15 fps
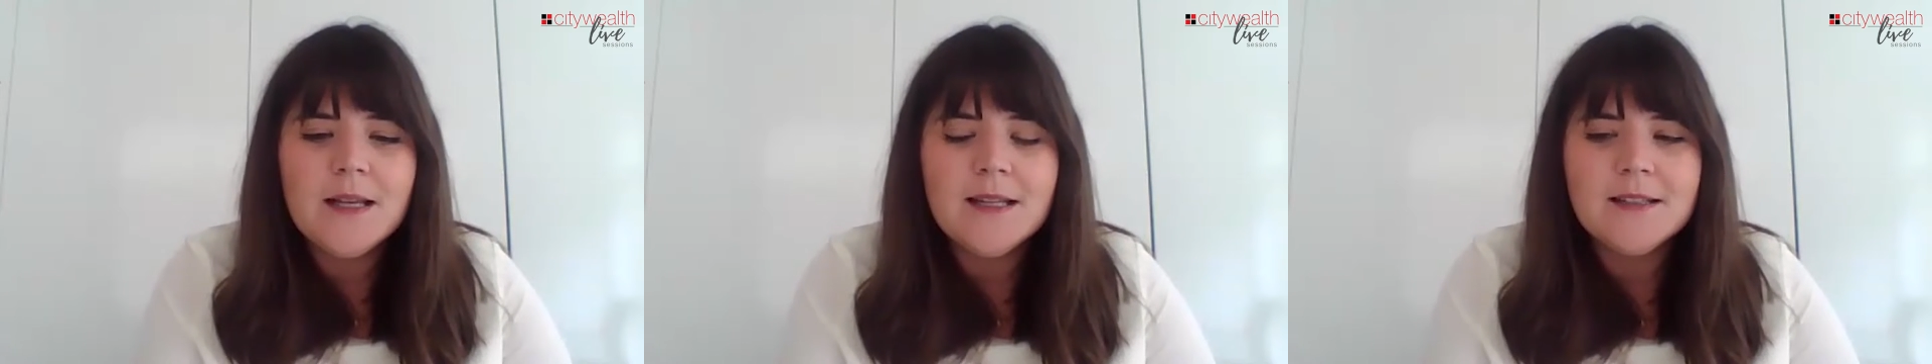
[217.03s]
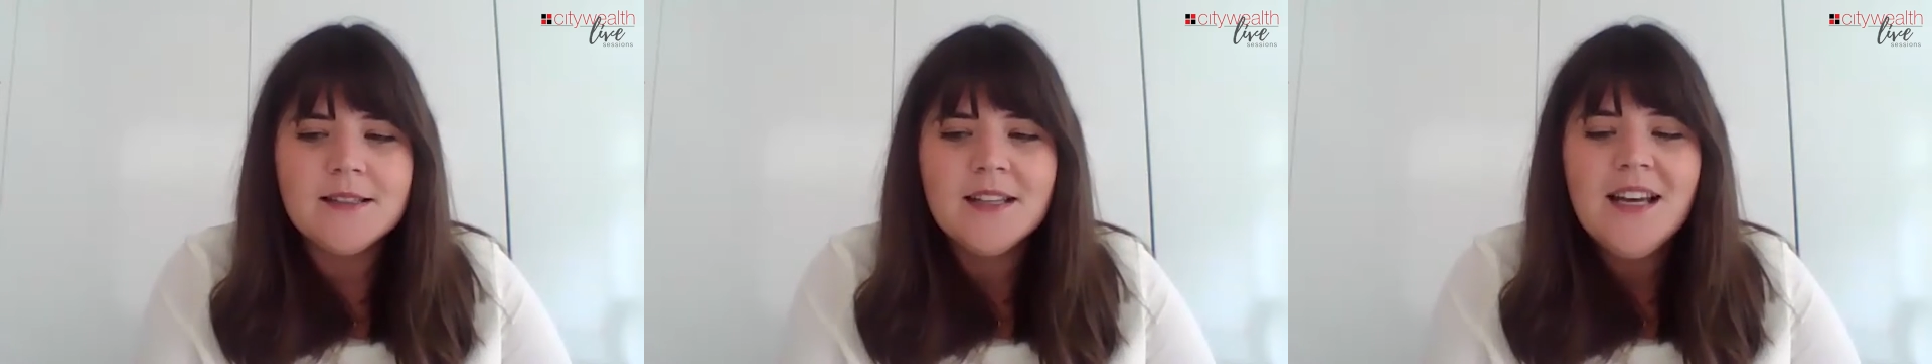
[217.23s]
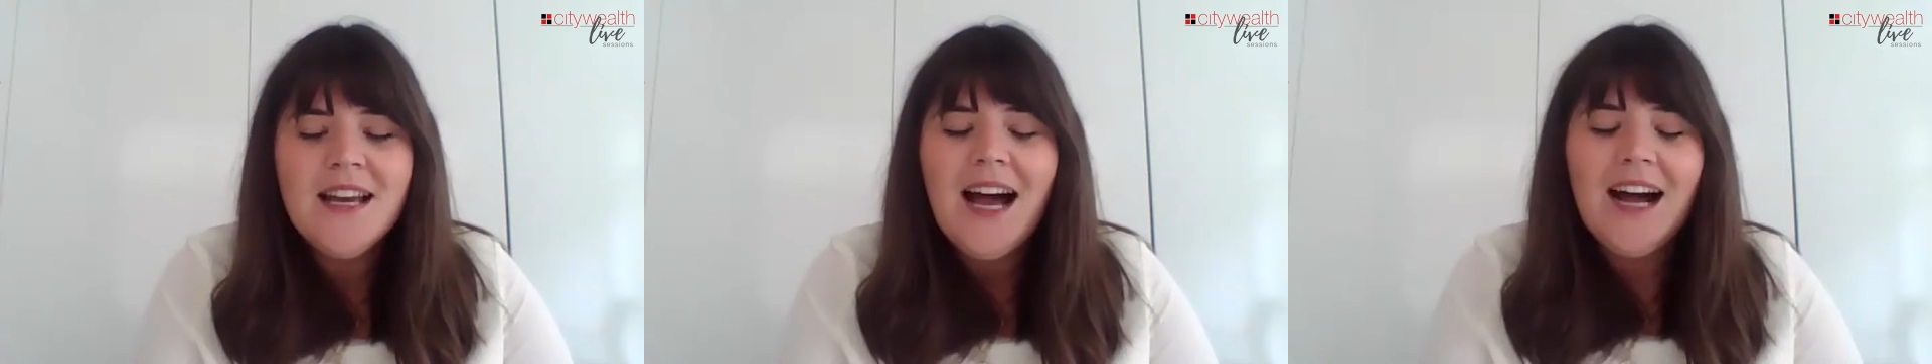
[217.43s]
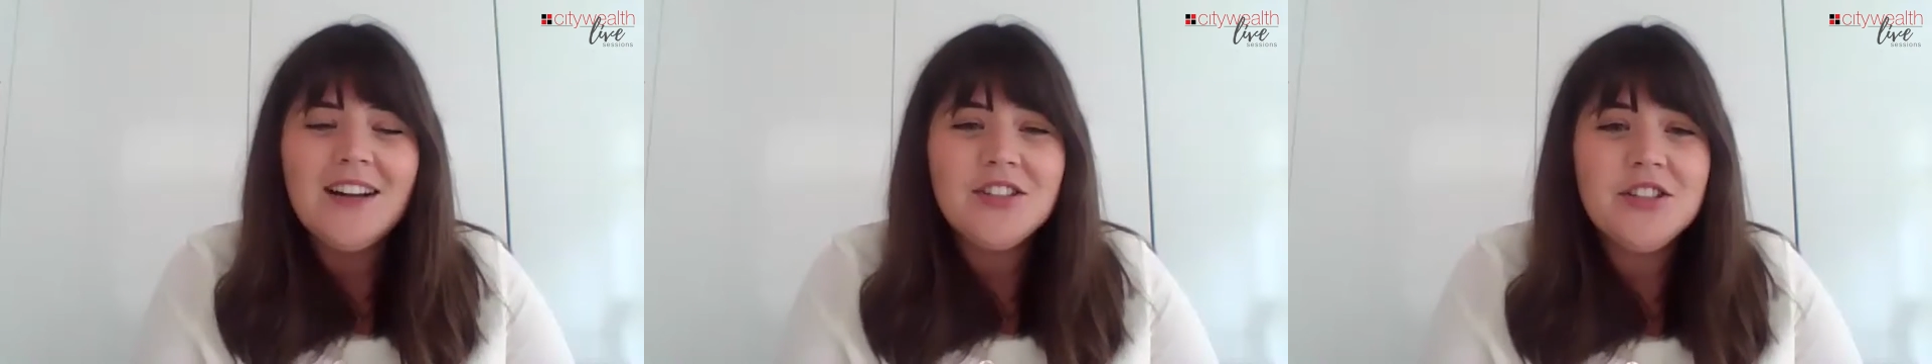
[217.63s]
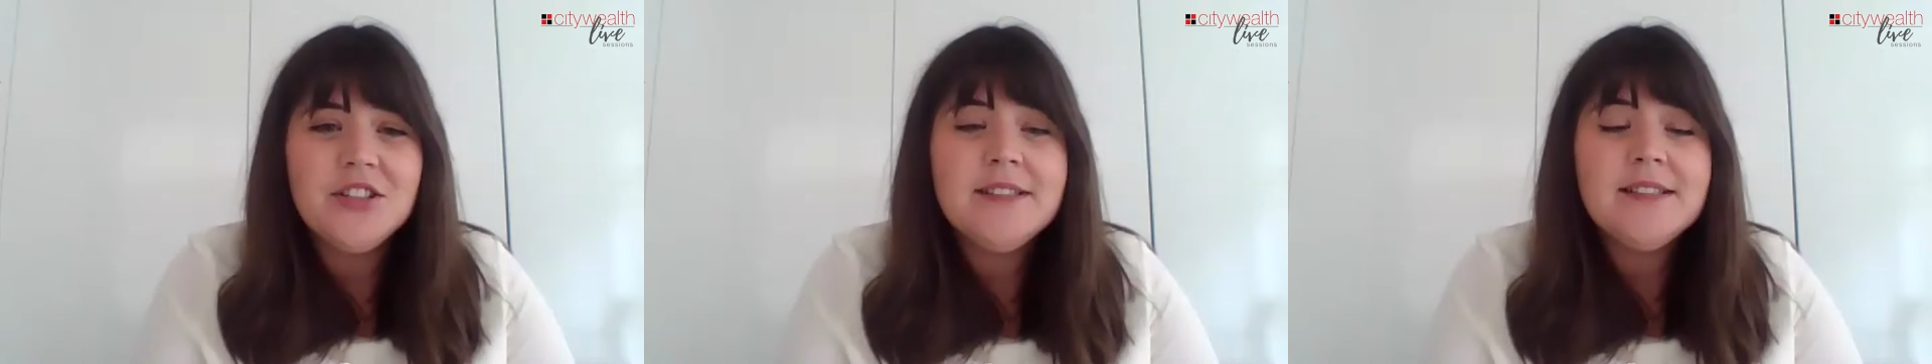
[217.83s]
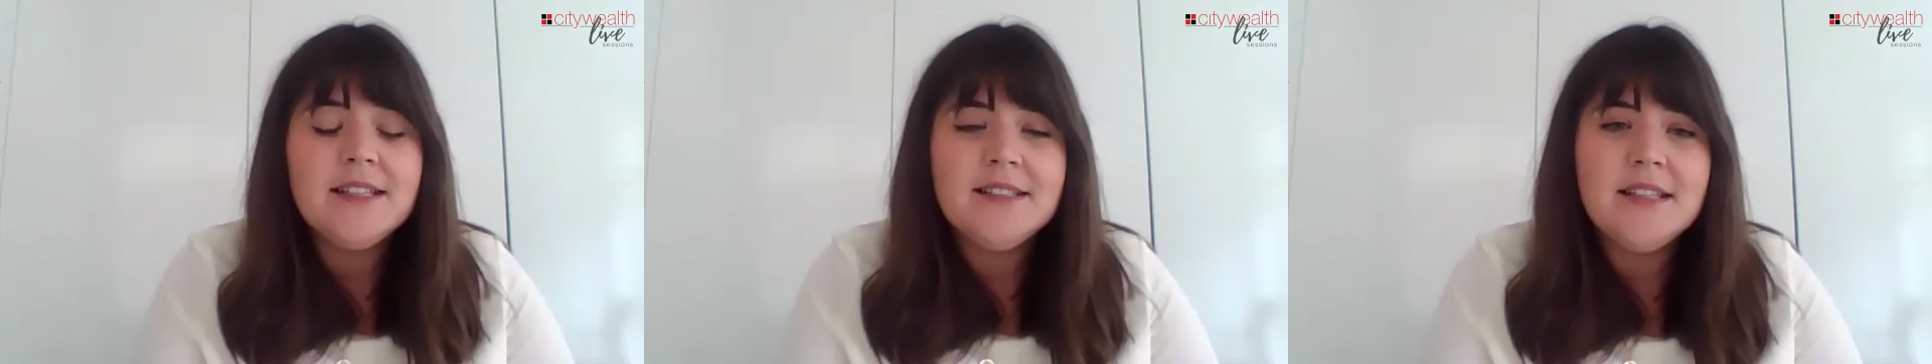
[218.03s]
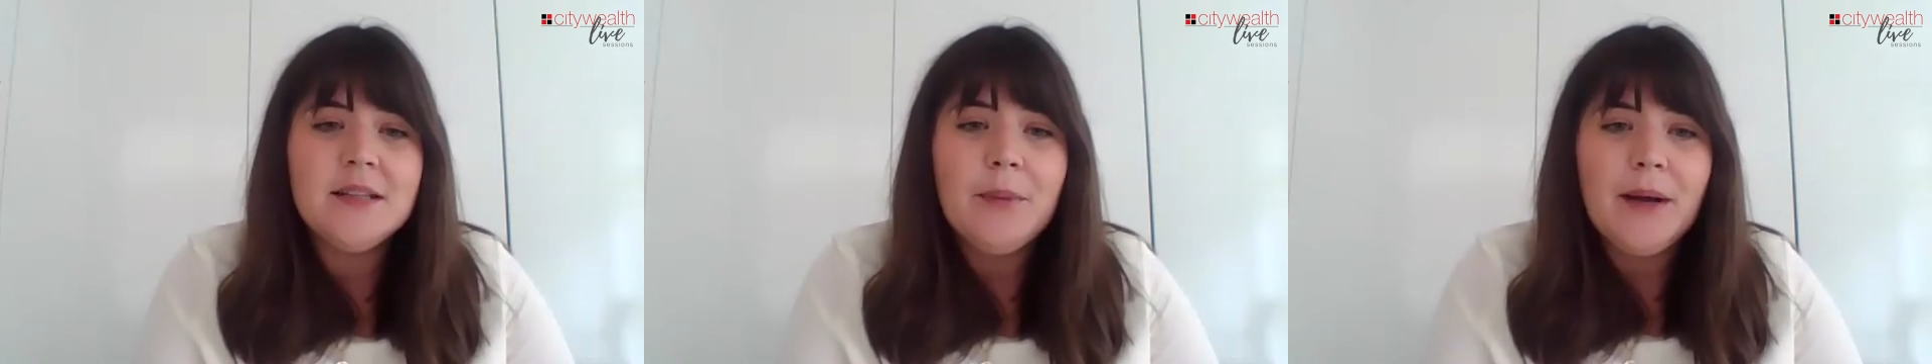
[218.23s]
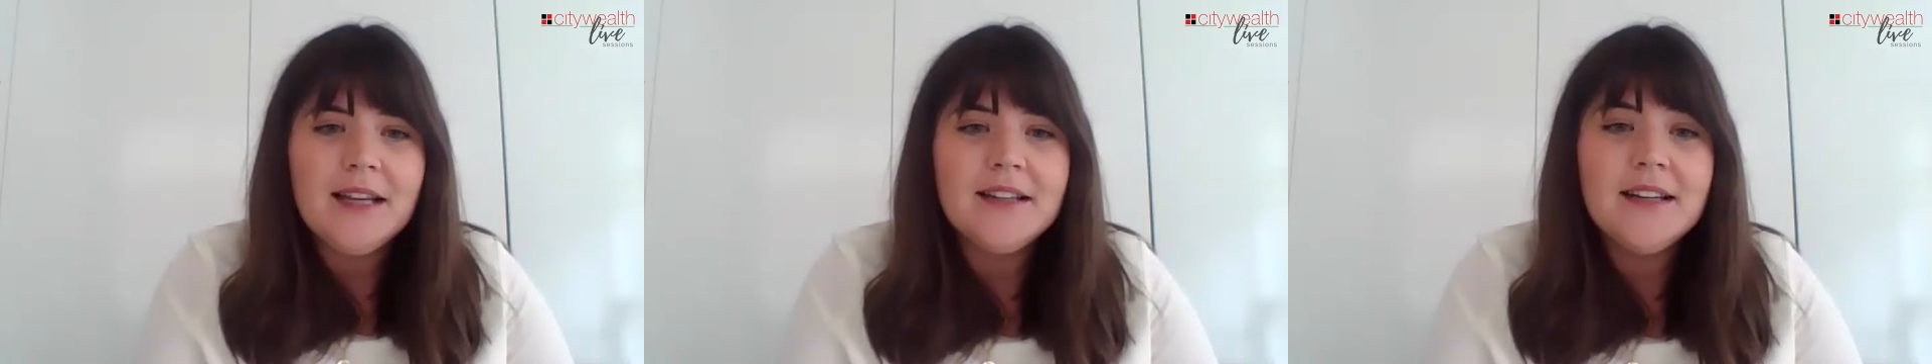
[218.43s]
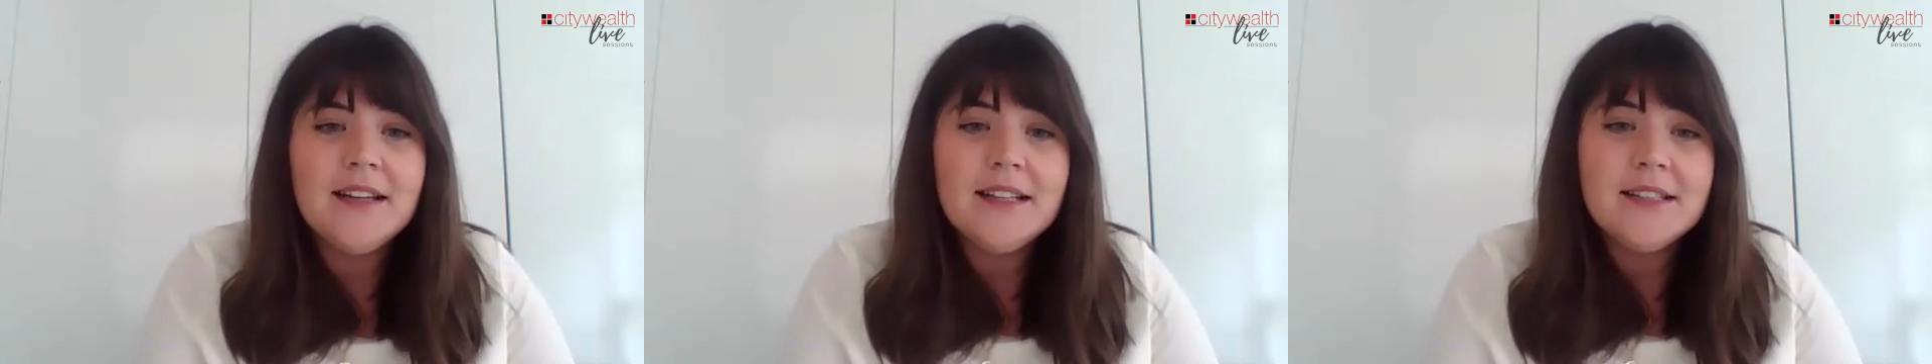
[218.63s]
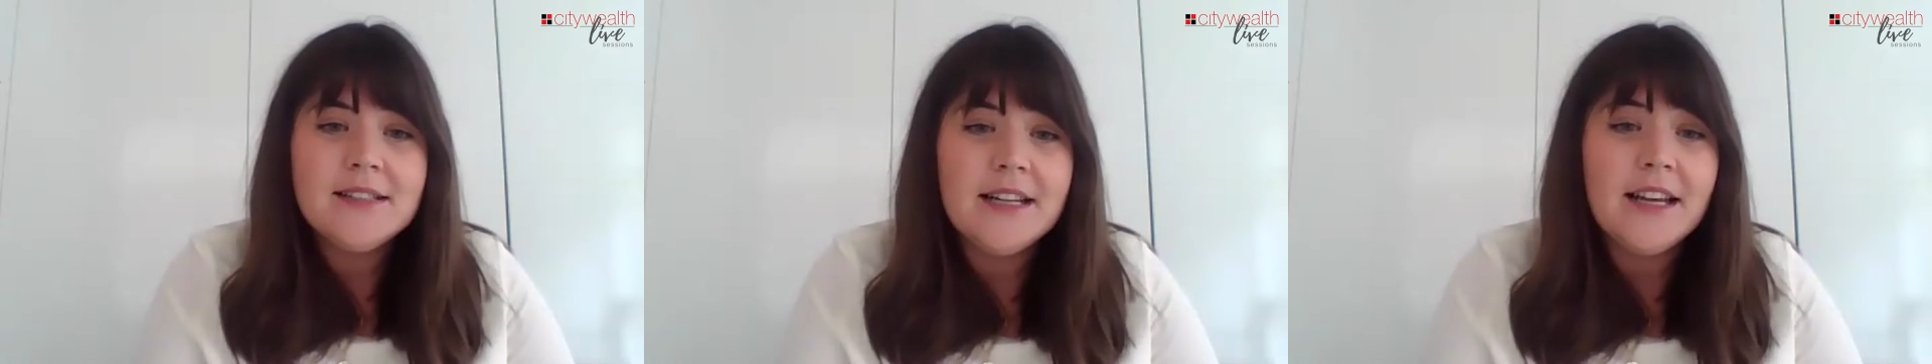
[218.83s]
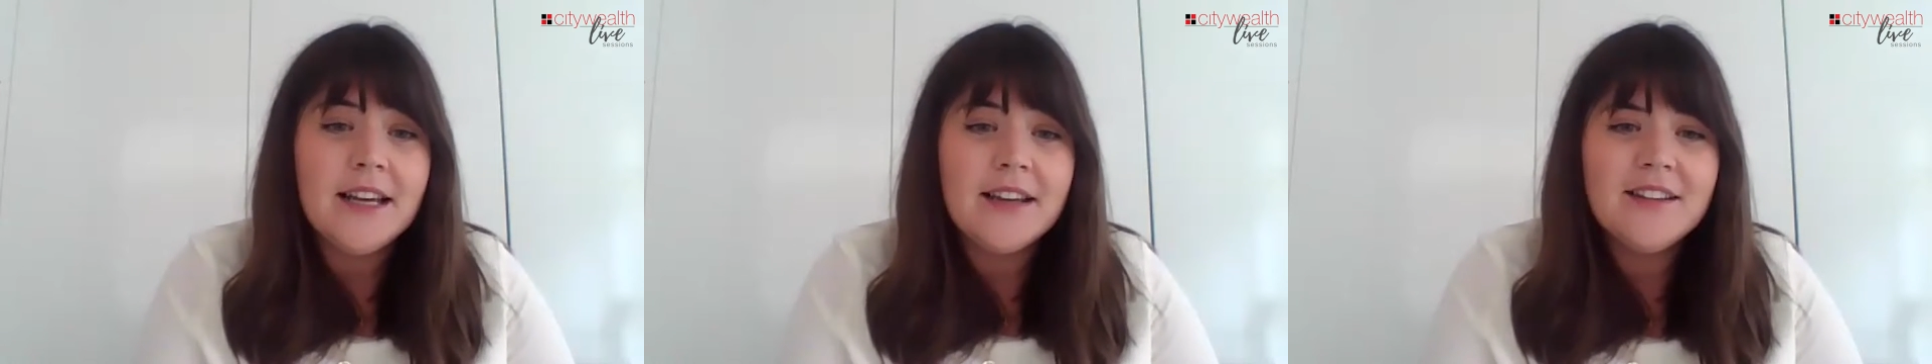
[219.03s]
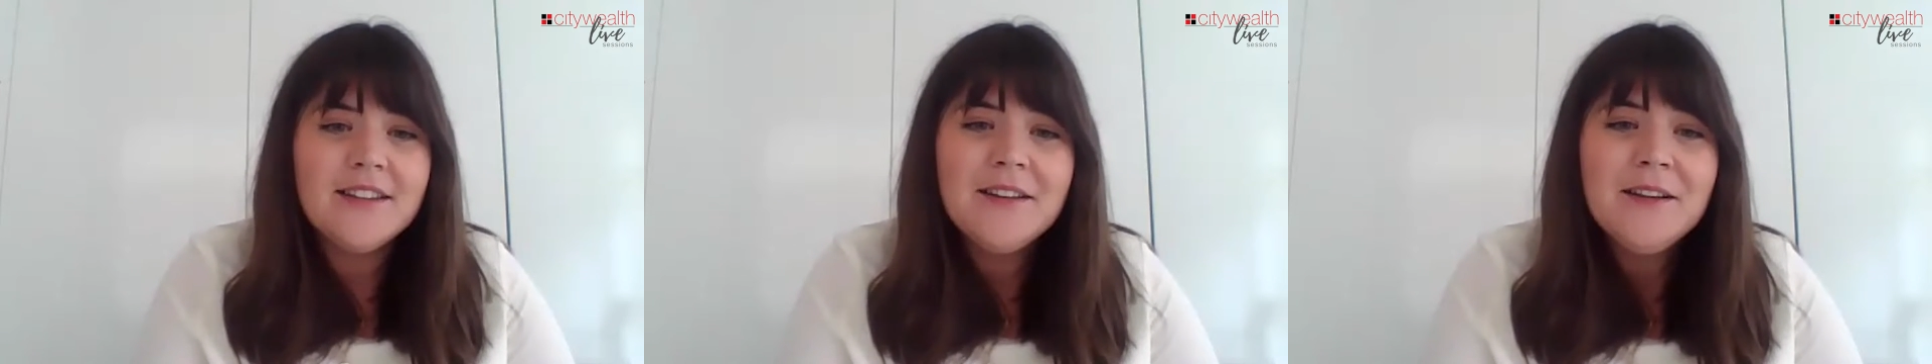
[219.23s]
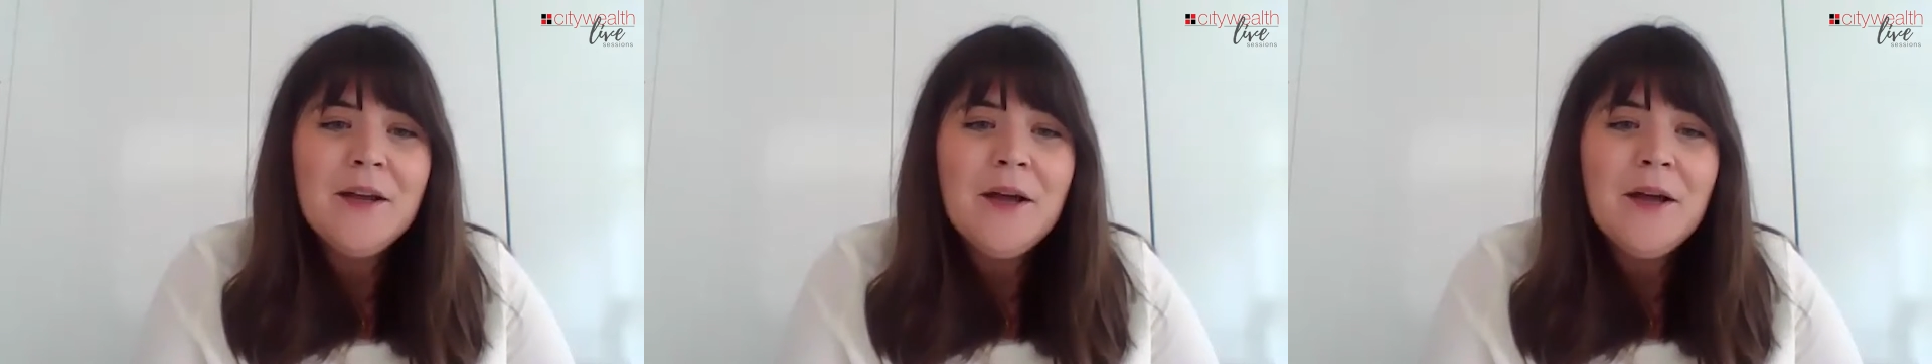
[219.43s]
is actually sitting back and listening.